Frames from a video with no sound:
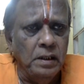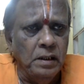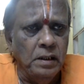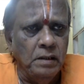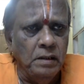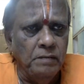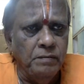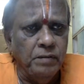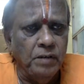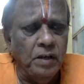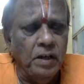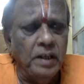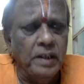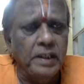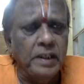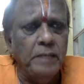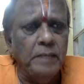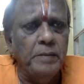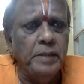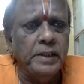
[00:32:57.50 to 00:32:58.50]
fraud
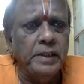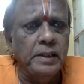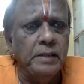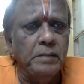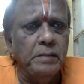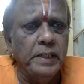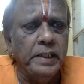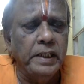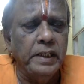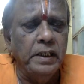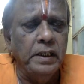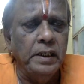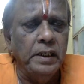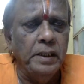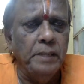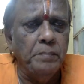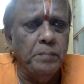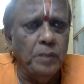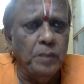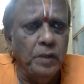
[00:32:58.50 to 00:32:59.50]
committed by the
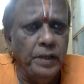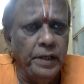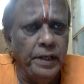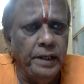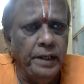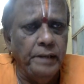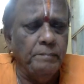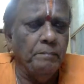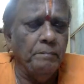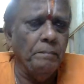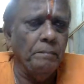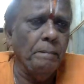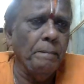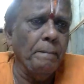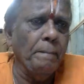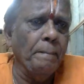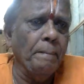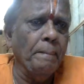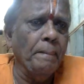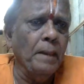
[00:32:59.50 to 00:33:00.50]
employee.
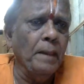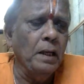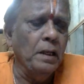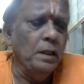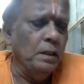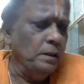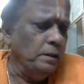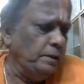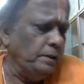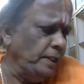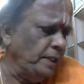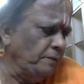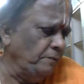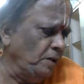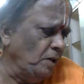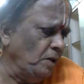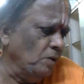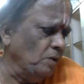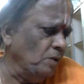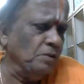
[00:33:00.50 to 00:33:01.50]
Then we
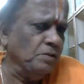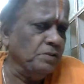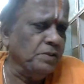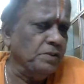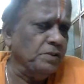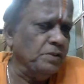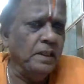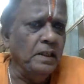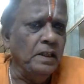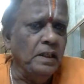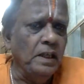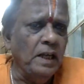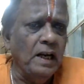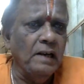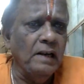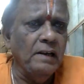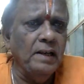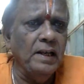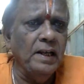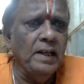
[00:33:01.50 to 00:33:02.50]
also said,
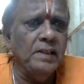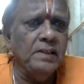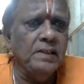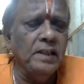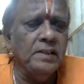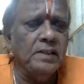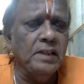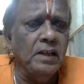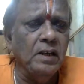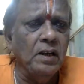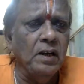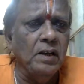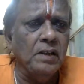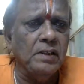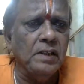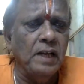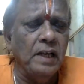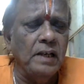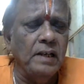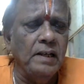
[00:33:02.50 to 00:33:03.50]
unless there's a
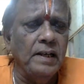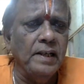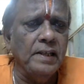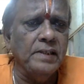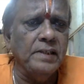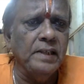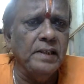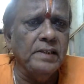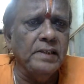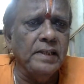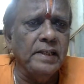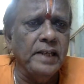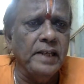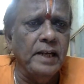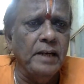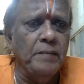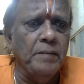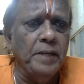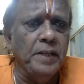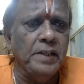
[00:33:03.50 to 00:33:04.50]
loss, unless there's a damage,